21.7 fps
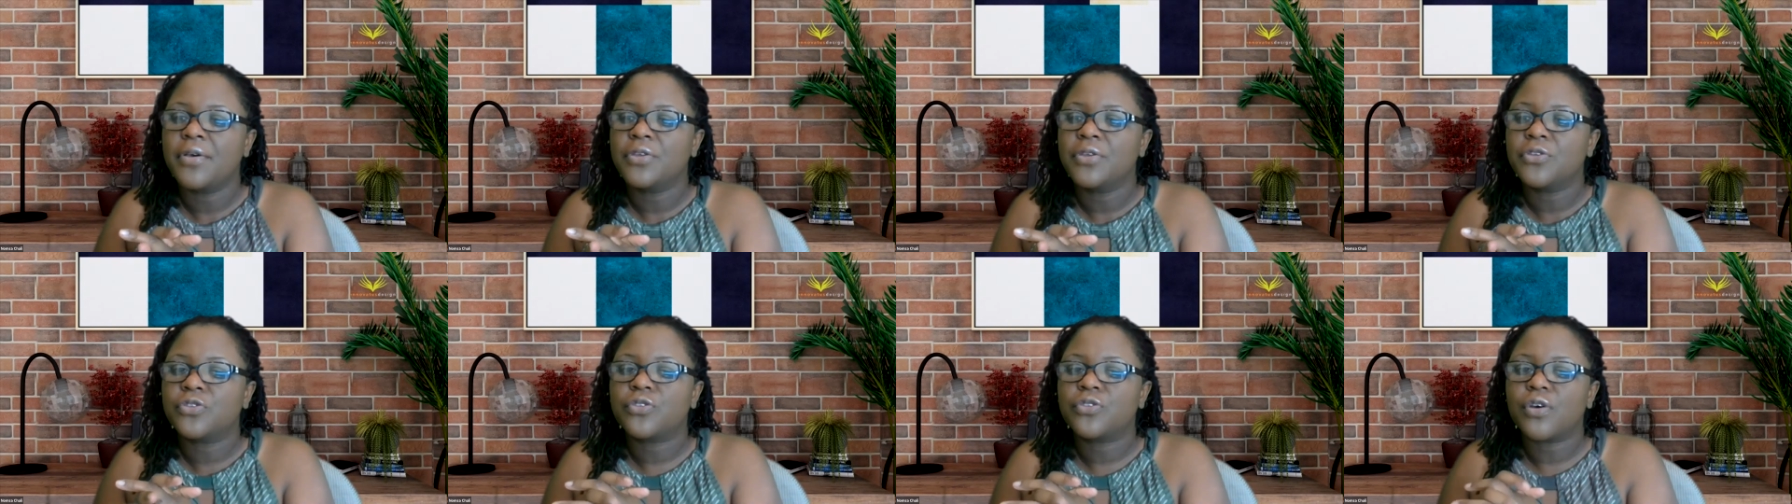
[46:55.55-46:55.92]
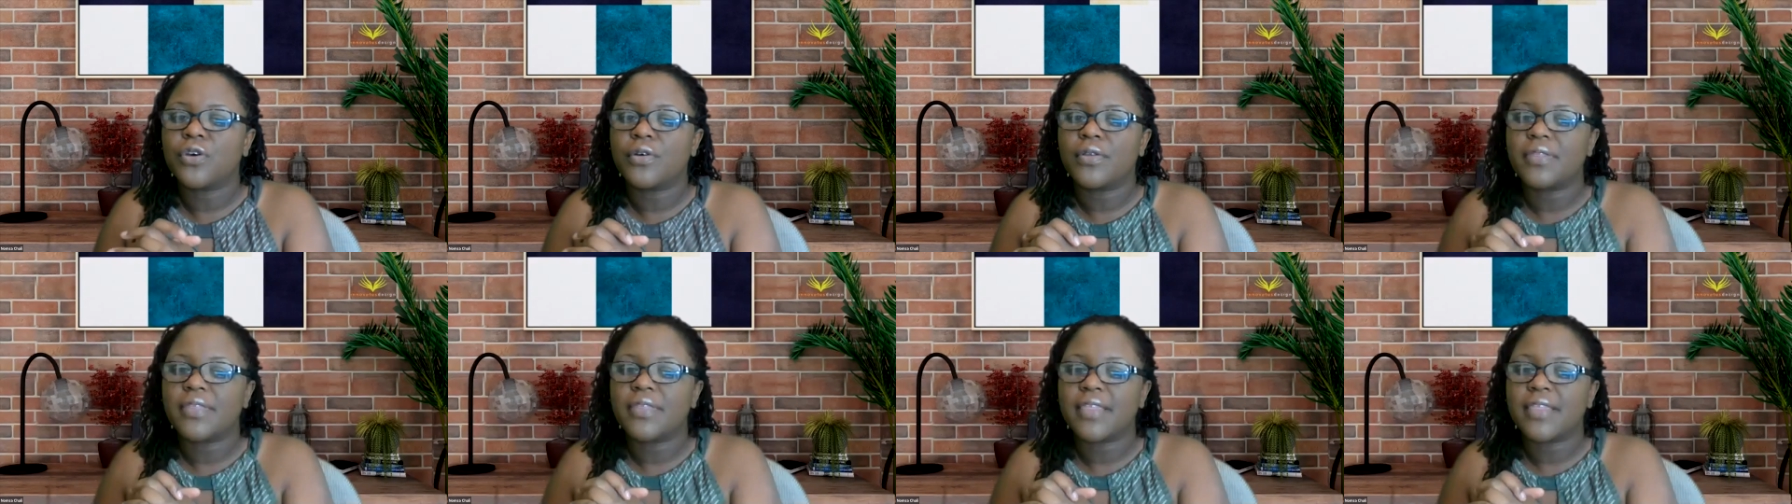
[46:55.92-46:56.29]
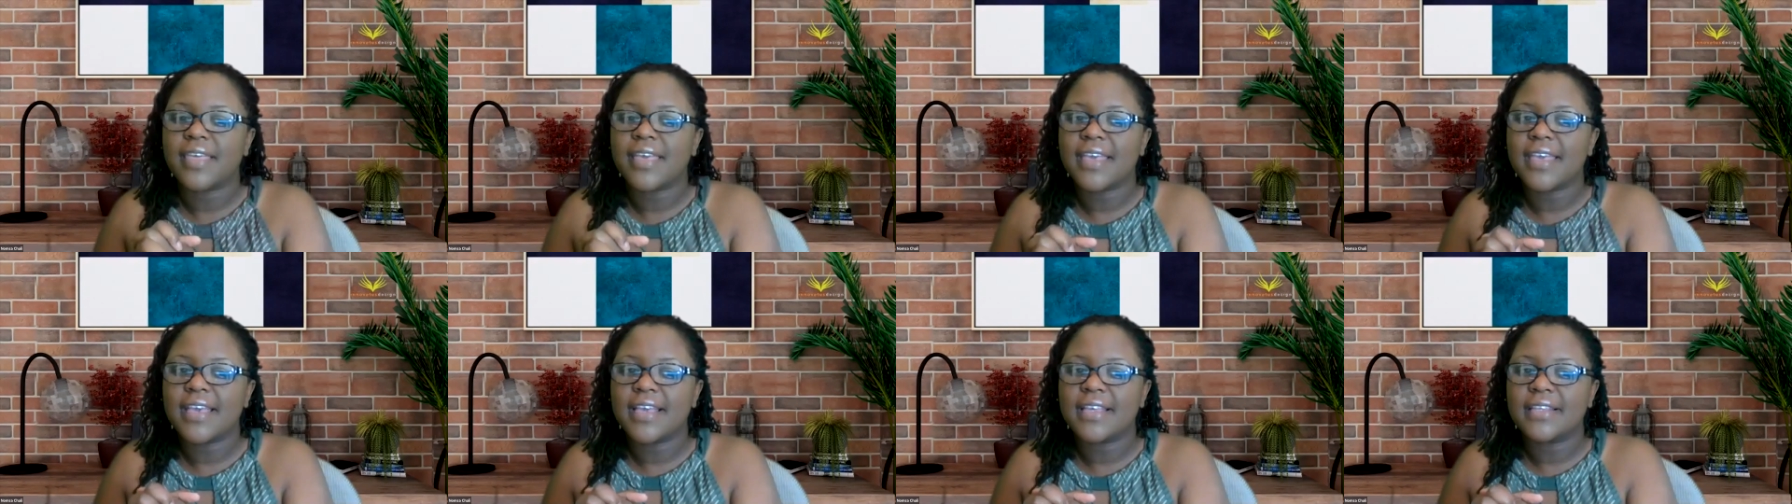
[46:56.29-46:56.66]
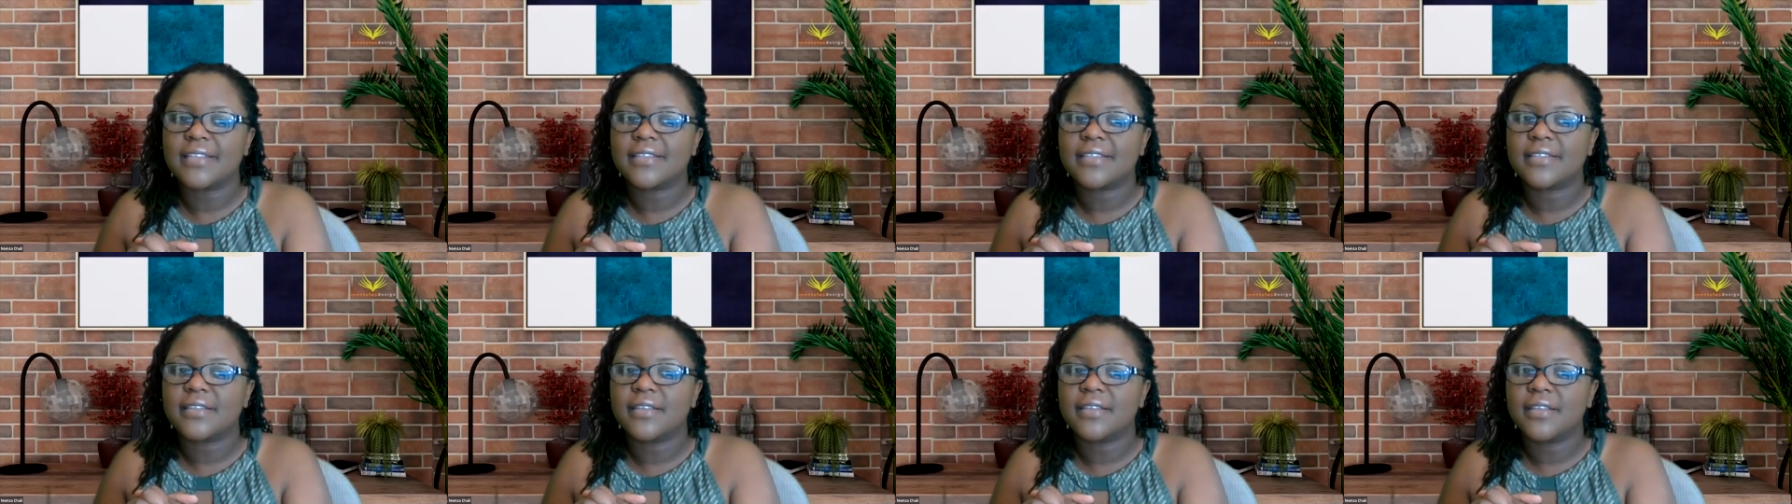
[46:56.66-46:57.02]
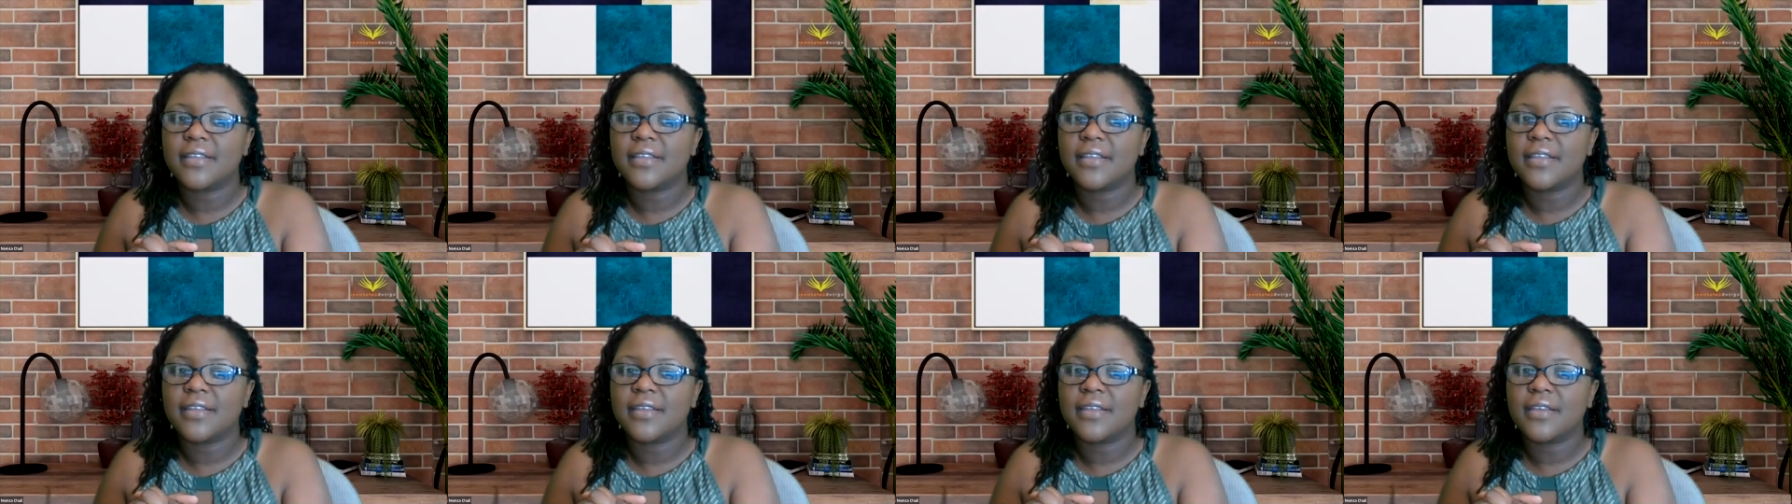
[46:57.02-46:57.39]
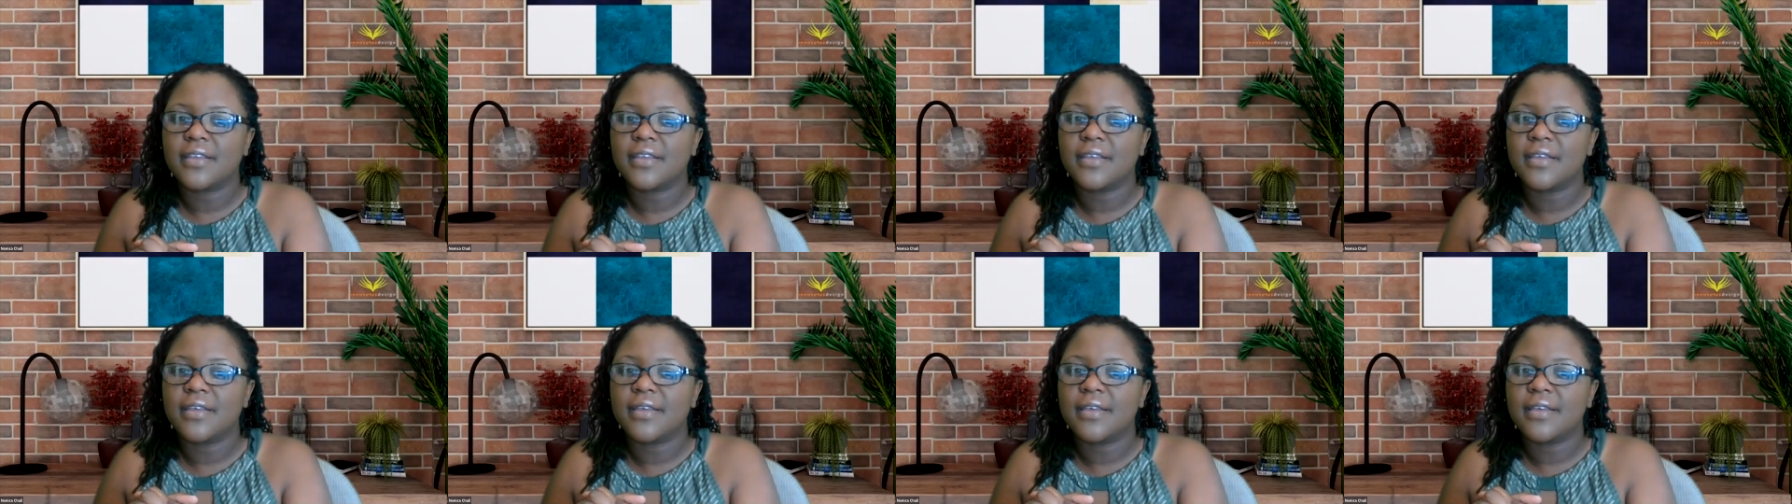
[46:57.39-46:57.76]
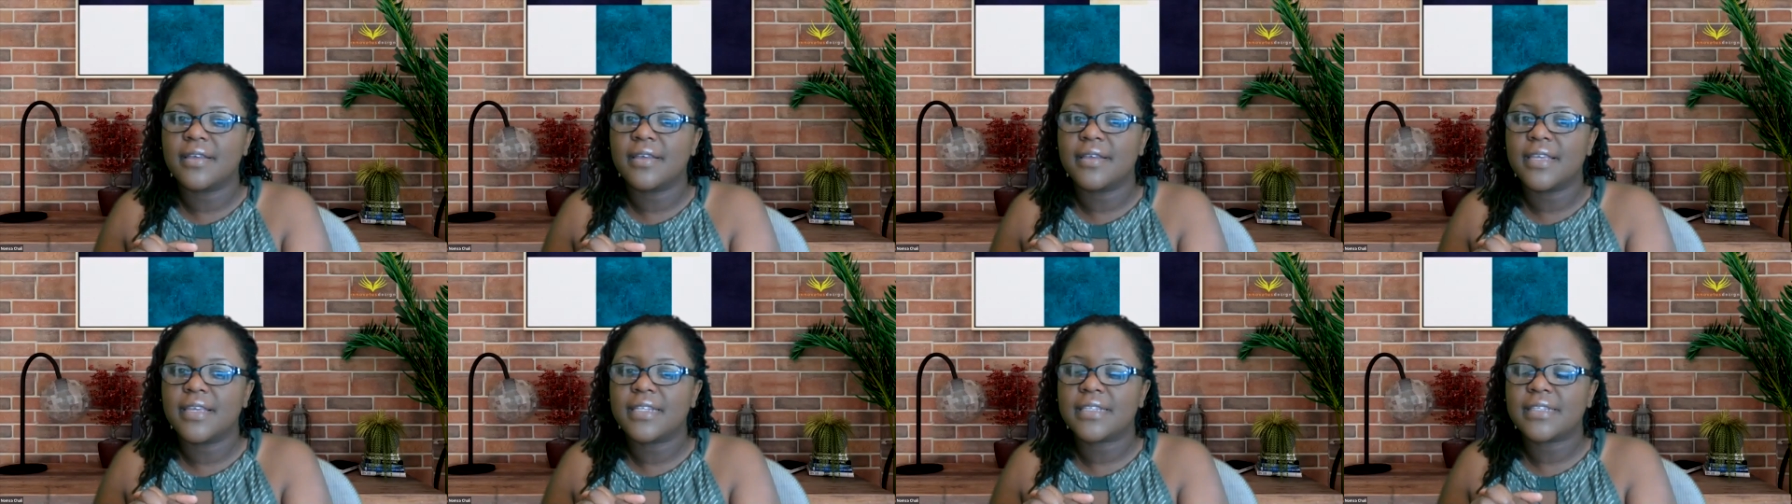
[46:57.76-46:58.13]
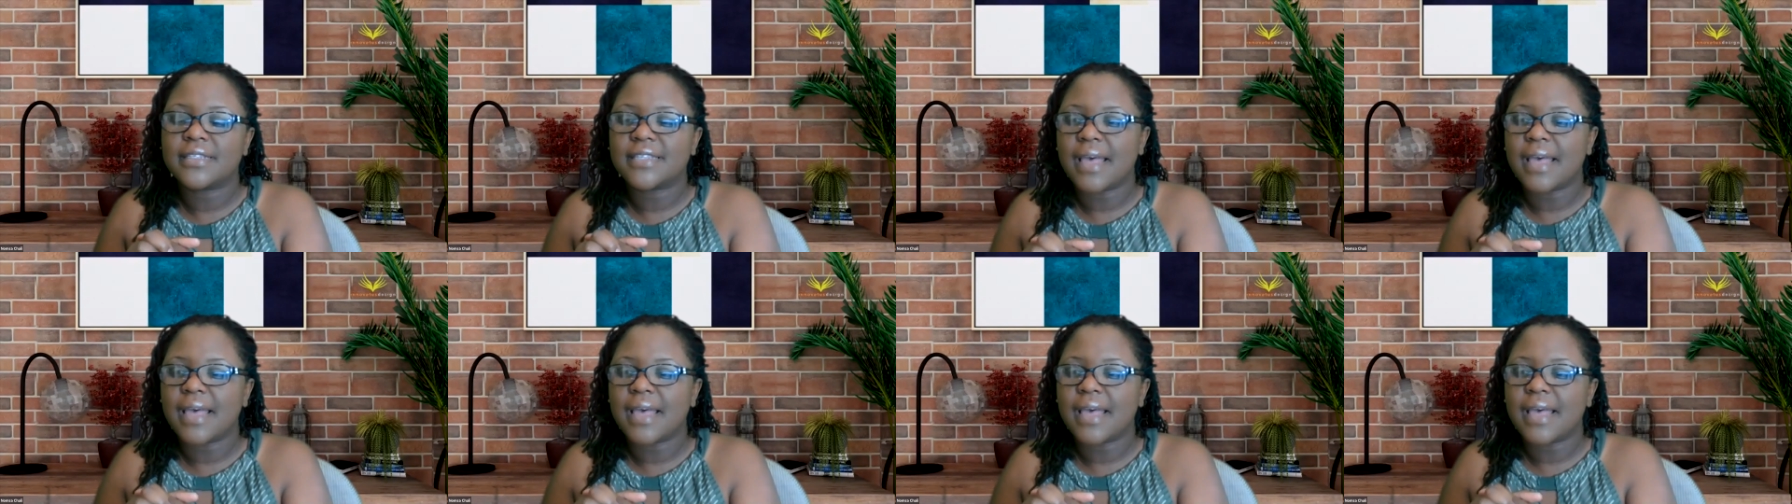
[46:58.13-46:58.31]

So the thing is, it's